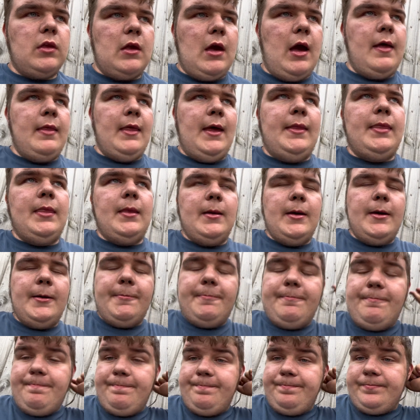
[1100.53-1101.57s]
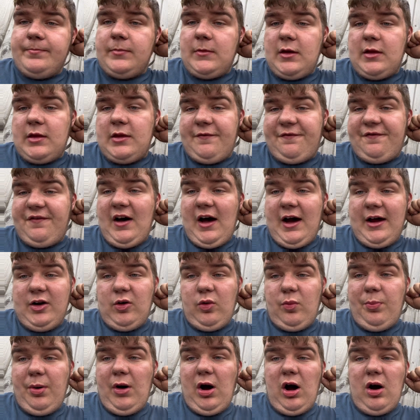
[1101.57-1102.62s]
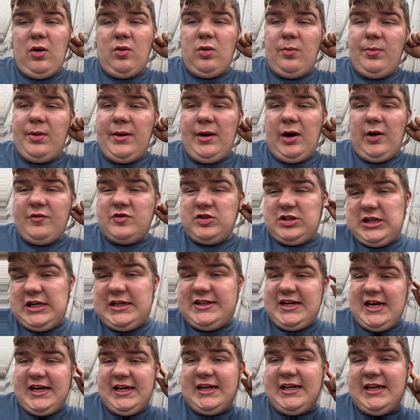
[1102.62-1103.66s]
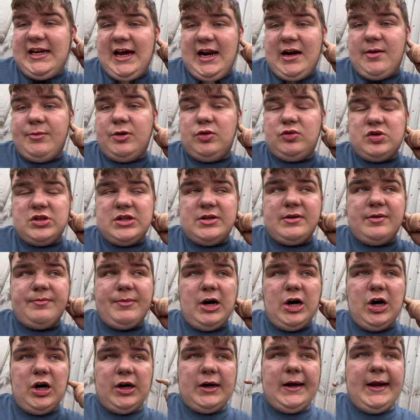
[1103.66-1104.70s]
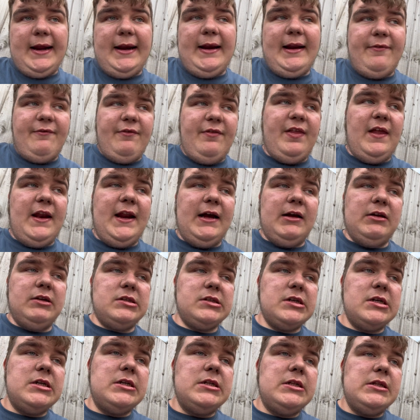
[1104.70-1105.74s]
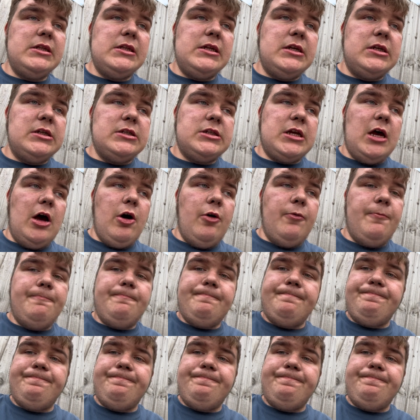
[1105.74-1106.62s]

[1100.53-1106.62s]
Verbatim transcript: and then the, the final part will be obviously taking the animal to the market and everything else. So,